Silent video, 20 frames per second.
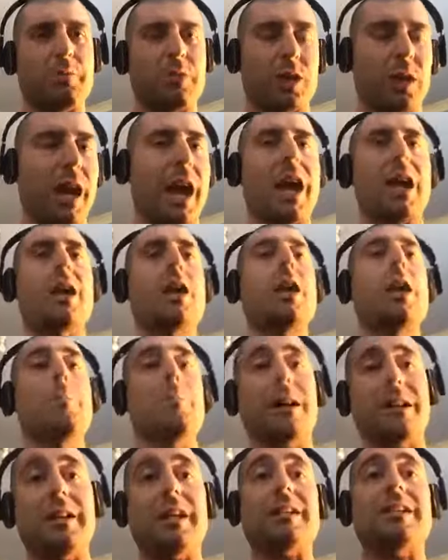Okay,
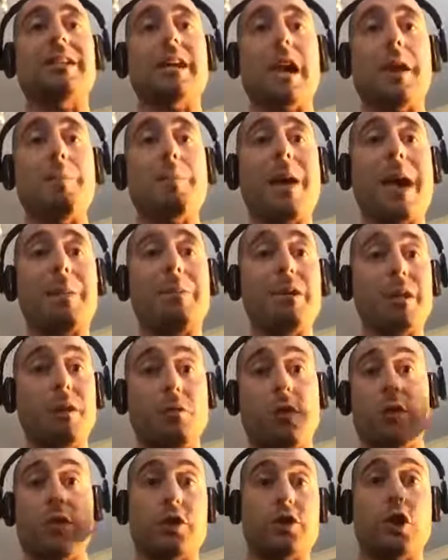but let's say maybe
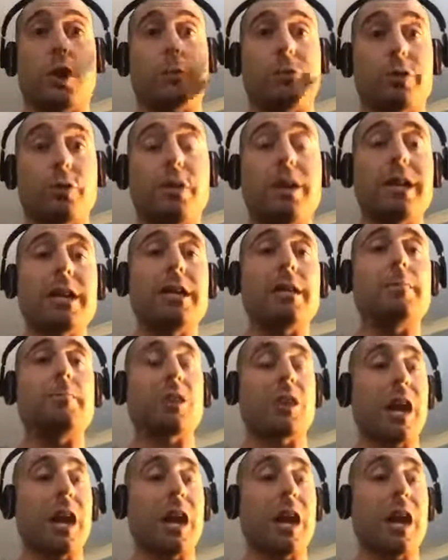they've got the top three.